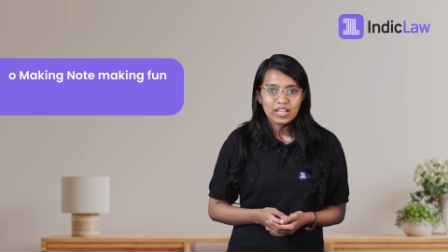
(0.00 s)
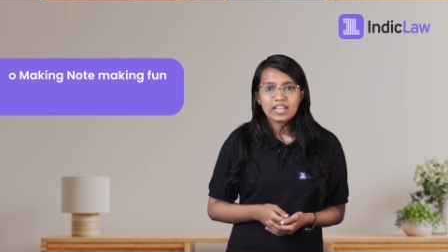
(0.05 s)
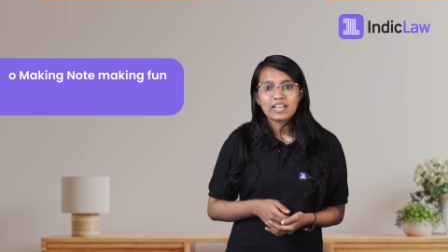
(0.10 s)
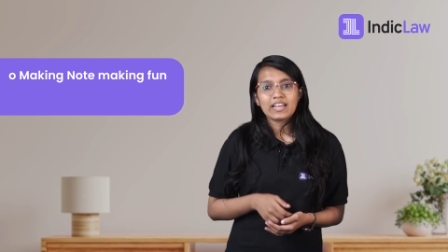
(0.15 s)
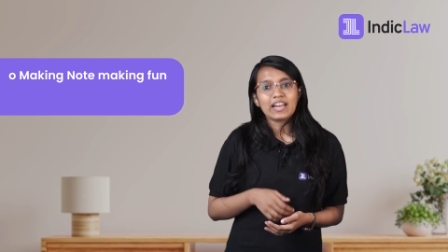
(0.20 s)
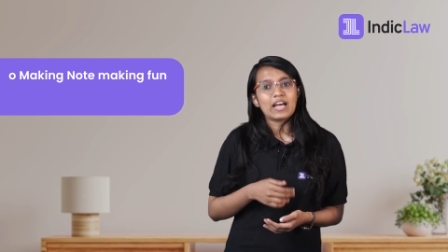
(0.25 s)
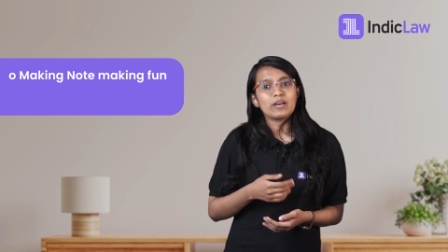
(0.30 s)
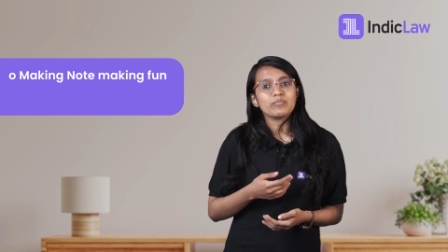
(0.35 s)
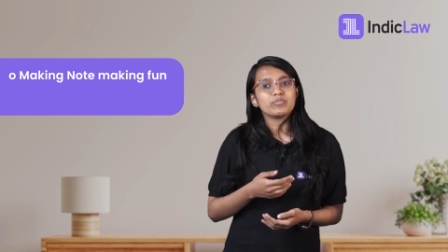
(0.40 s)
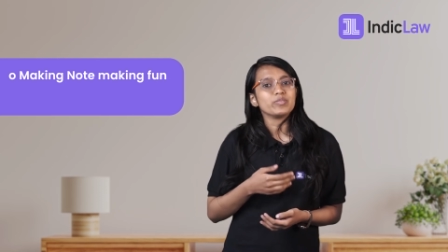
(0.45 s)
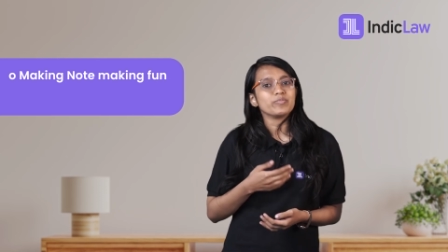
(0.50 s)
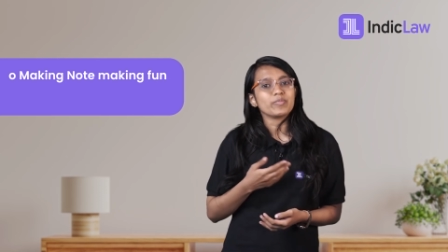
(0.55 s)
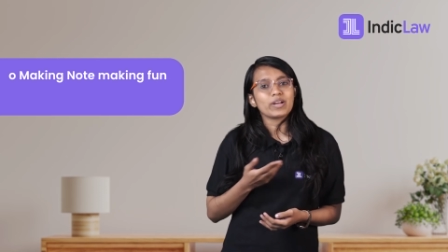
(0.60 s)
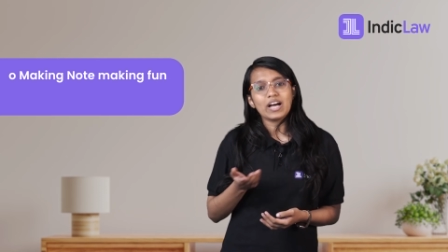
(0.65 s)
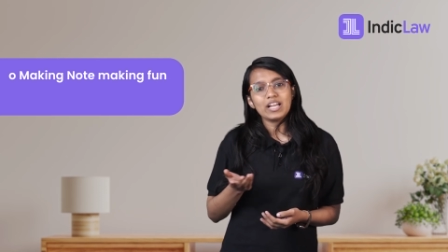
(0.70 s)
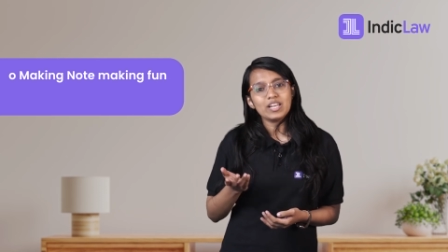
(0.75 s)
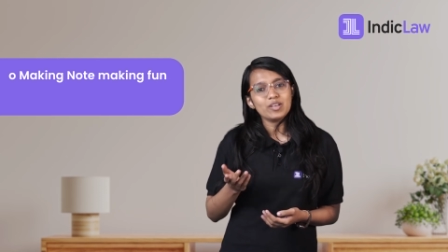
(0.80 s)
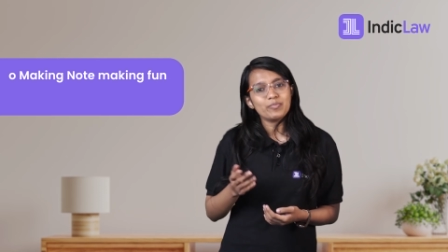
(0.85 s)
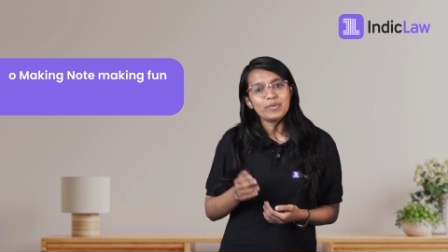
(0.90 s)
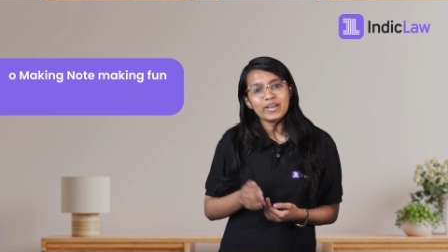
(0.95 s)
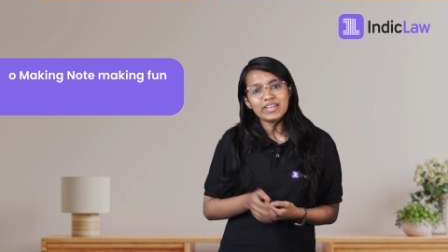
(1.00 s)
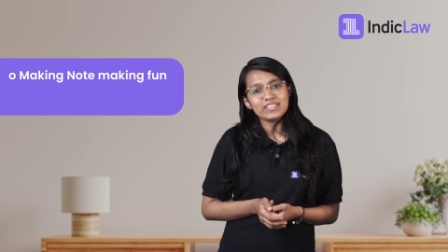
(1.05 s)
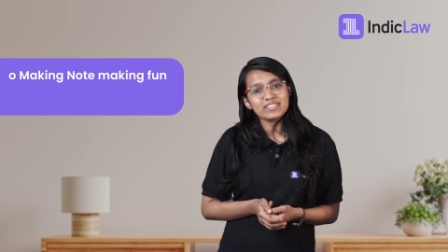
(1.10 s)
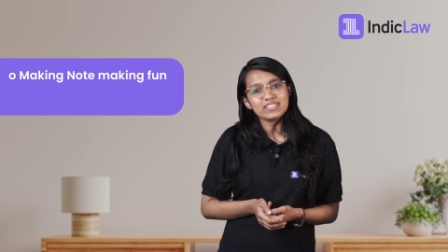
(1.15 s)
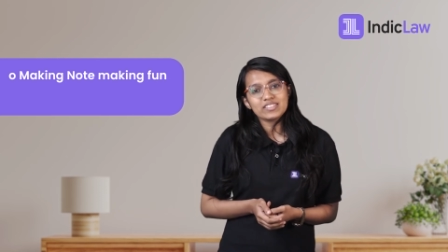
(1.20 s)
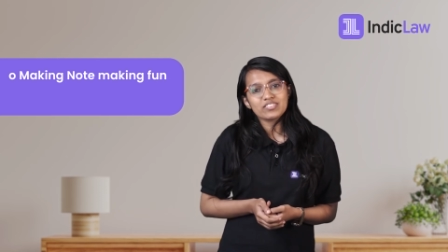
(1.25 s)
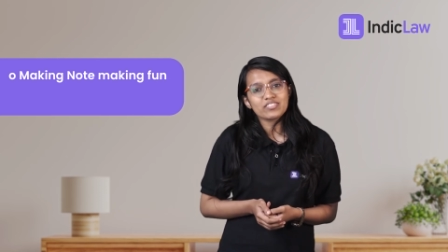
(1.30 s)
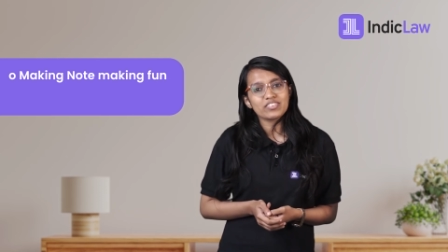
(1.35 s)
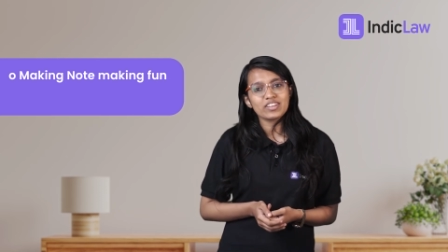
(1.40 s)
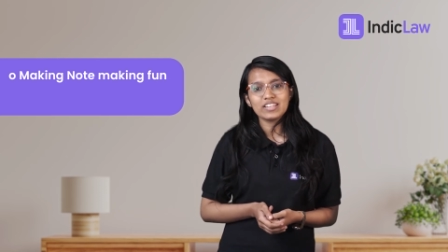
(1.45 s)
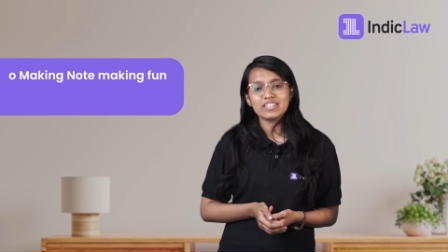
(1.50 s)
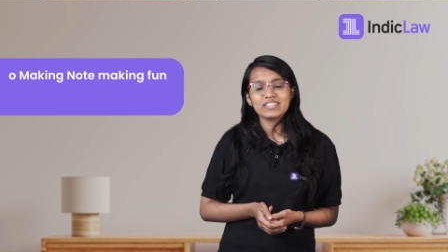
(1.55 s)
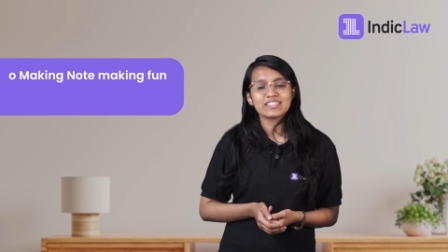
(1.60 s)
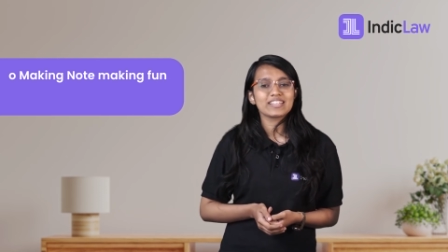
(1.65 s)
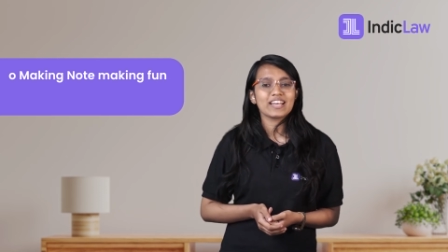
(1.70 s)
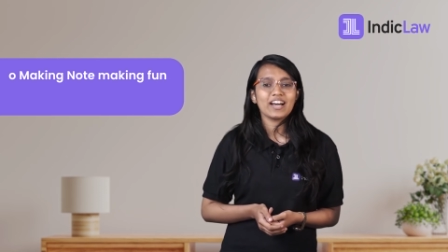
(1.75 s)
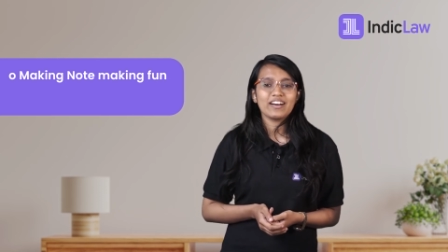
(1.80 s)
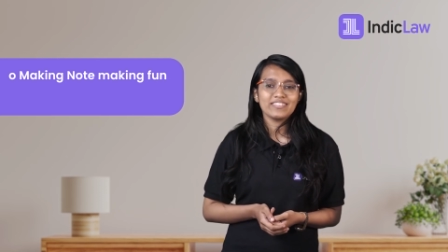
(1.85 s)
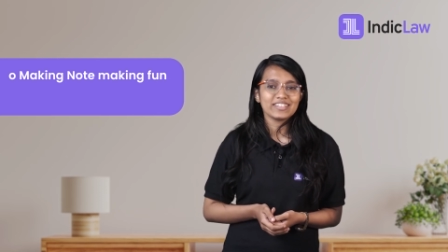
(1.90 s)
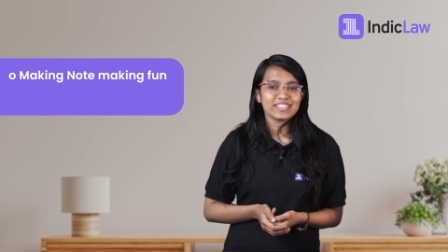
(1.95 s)
Grab some color pens and
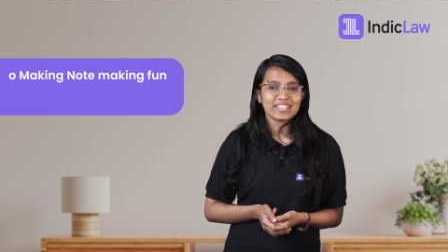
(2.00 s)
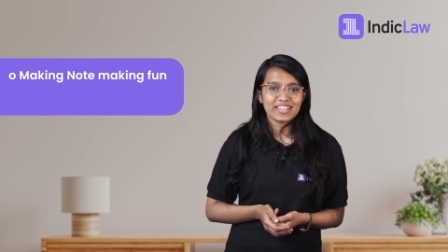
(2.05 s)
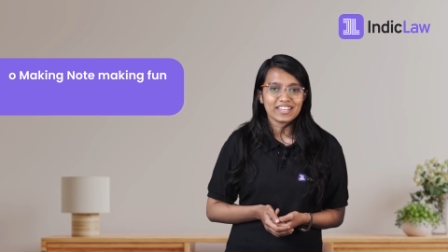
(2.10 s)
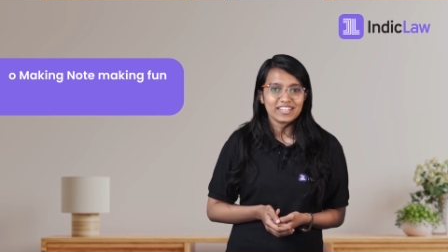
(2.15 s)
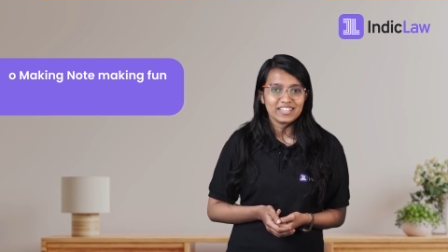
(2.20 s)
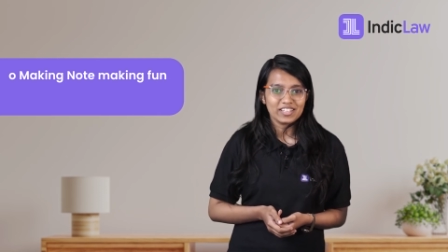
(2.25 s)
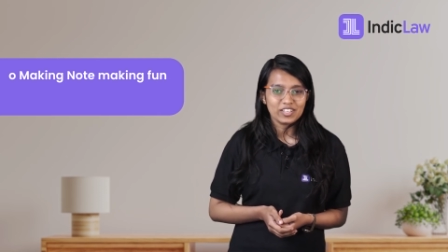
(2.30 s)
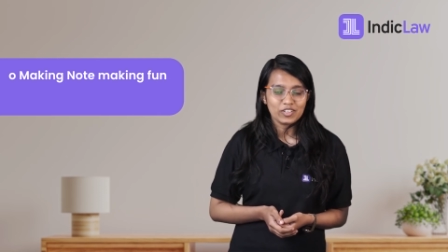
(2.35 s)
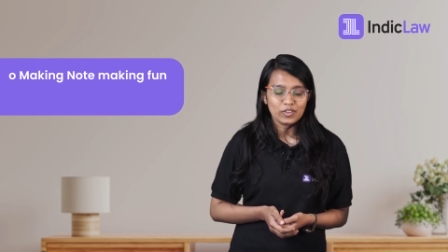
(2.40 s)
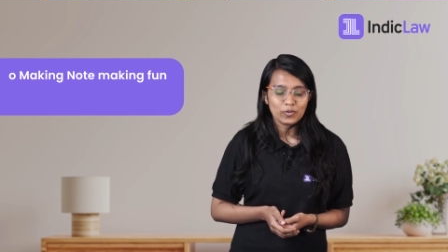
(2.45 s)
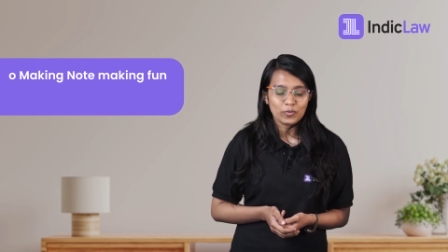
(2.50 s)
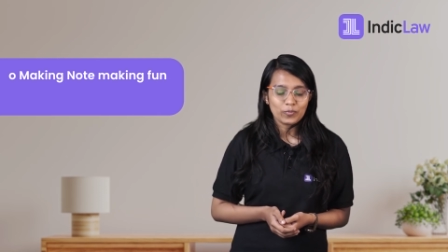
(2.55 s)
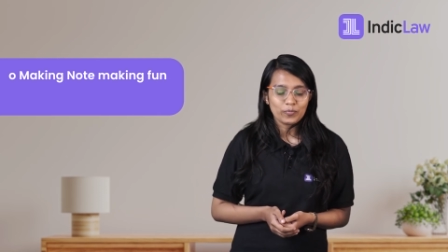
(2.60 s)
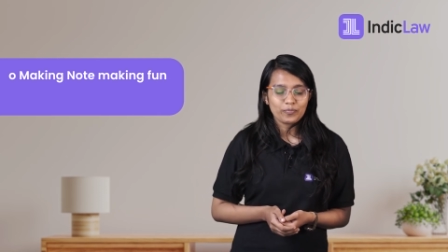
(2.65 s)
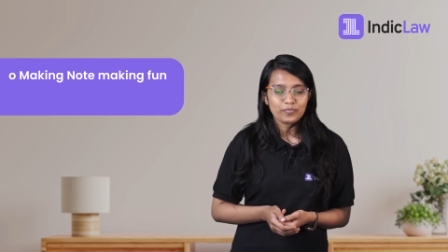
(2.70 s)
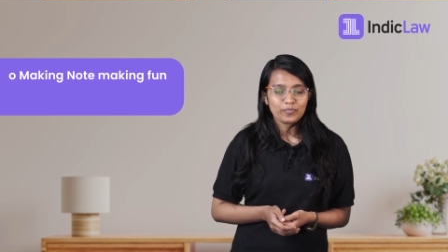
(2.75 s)
rediscover the kid in you.